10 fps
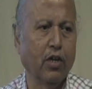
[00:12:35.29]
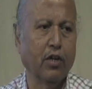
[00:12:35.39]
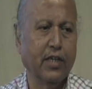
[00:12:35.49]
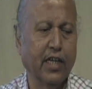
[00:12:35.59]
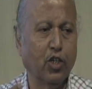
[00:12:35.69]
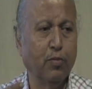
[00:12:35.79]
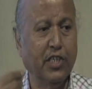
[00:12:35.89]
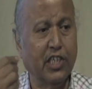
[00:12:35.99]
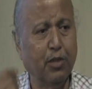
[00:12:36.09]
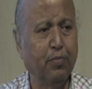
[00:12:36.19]
Now it has to be
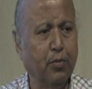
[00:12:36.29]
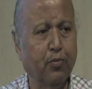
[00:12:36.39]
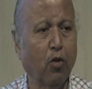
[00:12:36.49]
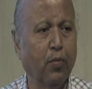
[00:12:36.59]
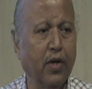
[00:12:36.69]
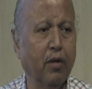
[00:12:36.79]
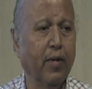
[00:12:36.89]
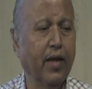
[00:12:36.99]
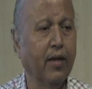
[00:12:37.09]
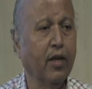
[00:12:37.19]
stripped properly
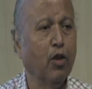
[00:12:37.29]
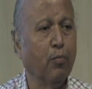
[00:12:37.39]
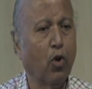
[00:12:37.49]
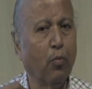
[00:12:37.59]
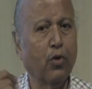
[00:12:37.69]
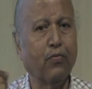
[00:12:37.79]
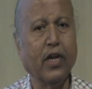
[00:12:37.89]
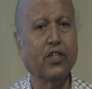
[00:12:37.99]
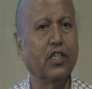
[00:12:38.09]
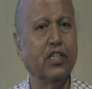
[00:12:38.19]
by proper
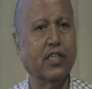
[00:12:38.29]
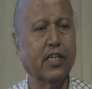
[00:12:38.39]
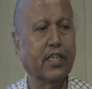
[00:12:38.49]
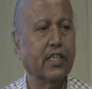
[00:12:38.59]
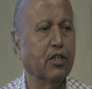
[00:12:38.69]
fractional distillation.